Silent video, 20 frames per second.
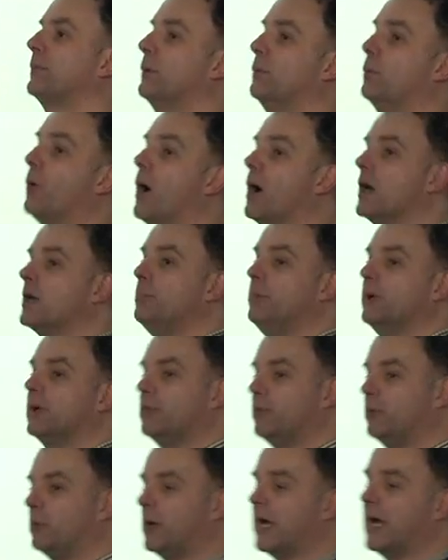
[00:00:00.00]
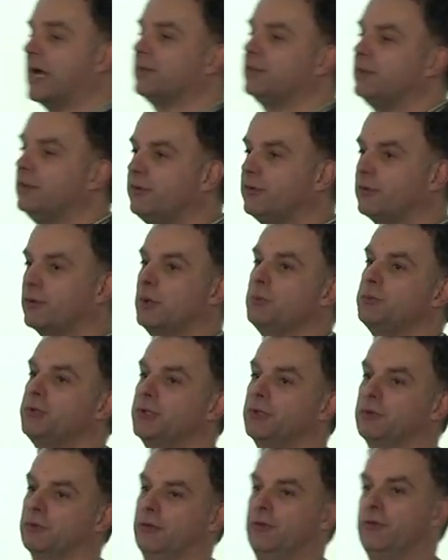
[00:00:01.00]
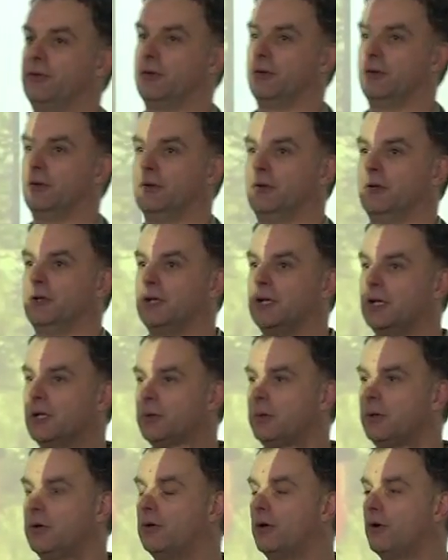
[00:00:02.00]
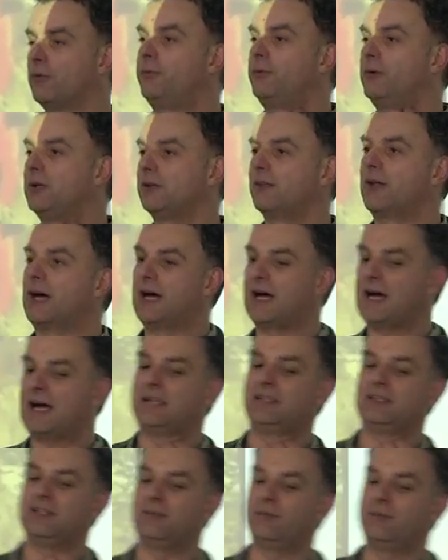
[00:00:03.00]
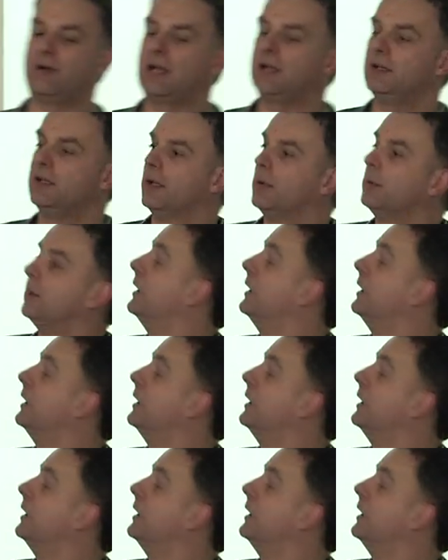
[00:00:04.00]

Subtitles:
Why? Because we add descriptions. We're offering that added value